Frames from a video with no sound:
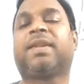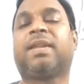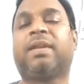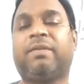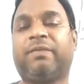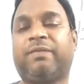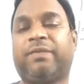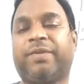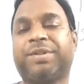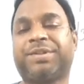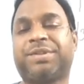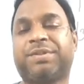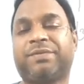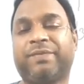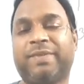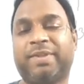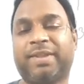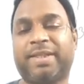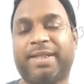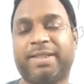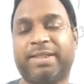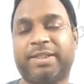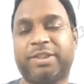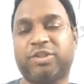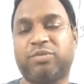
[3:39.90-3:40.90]
First, we'll
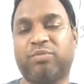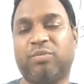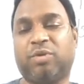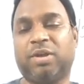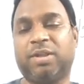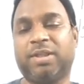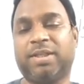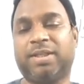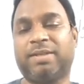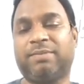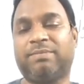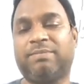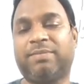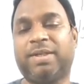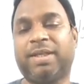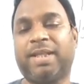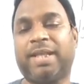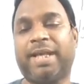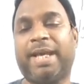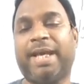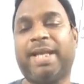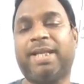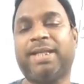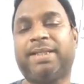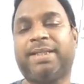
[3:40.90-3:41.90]
write the smaller number
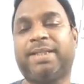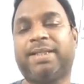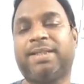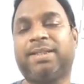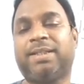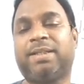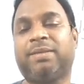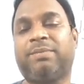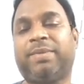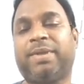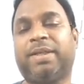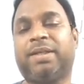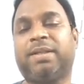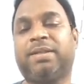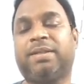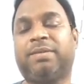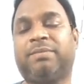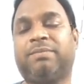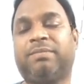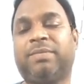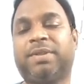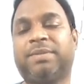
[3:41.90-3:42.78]
and then the bigger number.